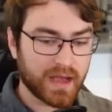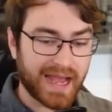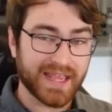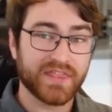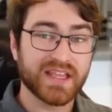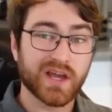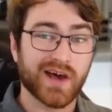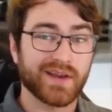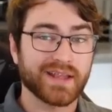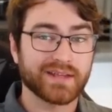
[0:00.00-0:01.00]
I think
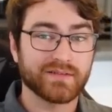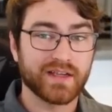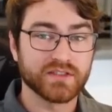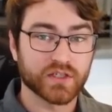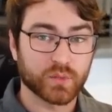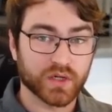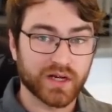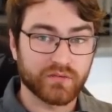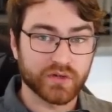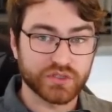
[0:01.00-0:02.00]
Connick is gonna
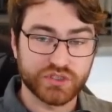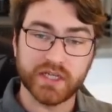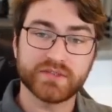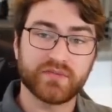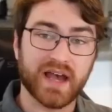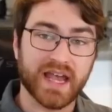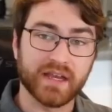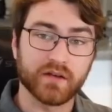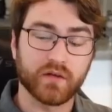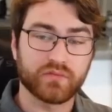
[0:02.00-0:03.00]
recover just
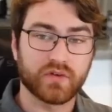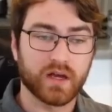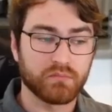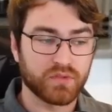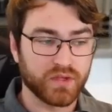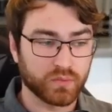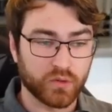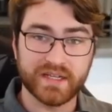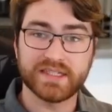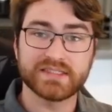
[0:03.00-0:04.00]
fine from the
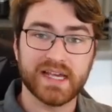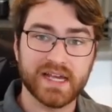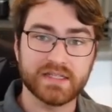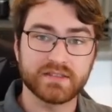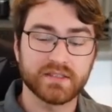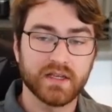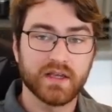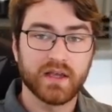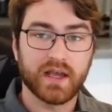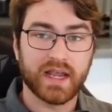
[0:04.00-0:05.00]
rodenticides
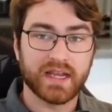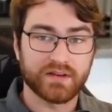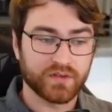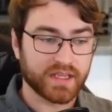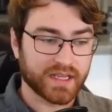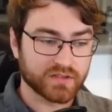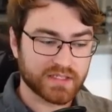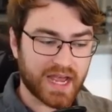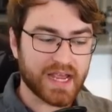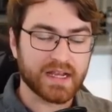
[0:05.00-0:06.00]
and everything else.
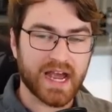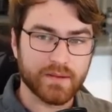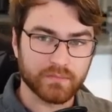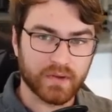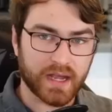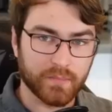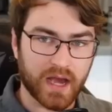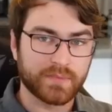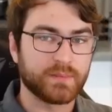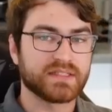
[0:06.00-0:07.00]
I'm
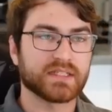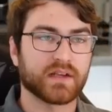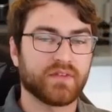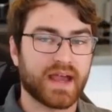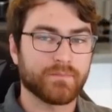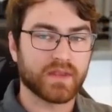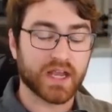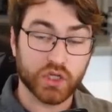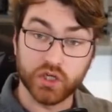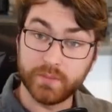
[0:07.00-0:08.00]
optimistic of that.
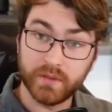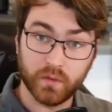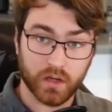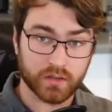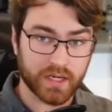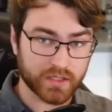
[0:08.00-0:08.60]
I could be wrong,